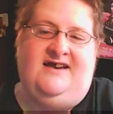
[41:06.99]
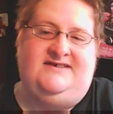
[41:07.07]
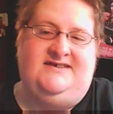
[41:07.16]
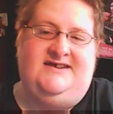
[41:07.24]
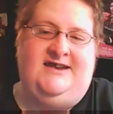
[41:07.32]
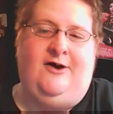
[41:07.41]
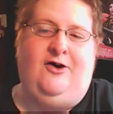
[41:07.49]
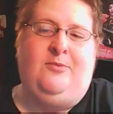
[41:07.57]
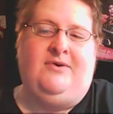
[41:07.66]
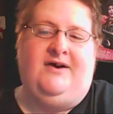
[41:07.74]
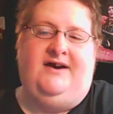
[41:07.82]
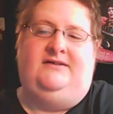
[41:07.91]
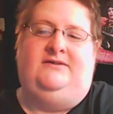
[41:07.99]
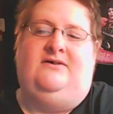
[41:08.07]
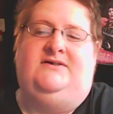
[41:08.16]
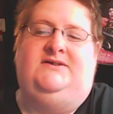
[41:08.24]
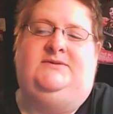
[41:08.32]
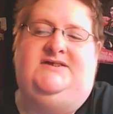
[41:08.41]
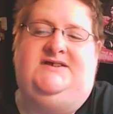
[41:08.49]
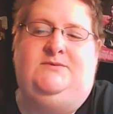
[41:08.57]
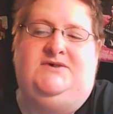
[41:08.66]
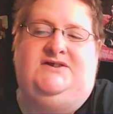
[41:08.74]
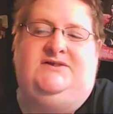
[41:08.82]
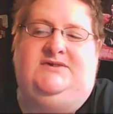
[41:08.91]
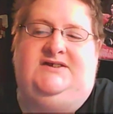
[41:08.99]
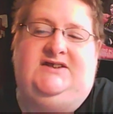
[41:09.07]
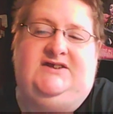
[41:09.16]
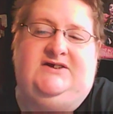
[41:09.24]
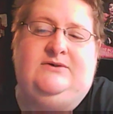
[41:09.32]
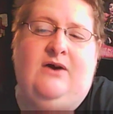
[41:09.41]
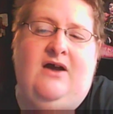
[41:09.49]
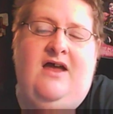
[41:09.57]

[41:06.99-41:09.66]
SDL PrideAlong2122,